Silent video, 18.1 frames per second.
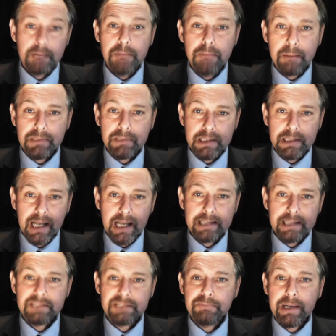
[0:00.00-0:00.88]
Member
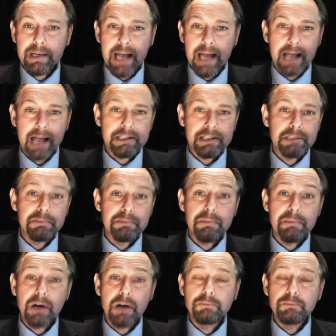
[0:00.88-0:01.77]
states have been asked to
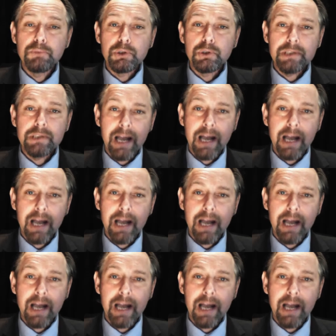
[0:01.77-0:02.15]
promote more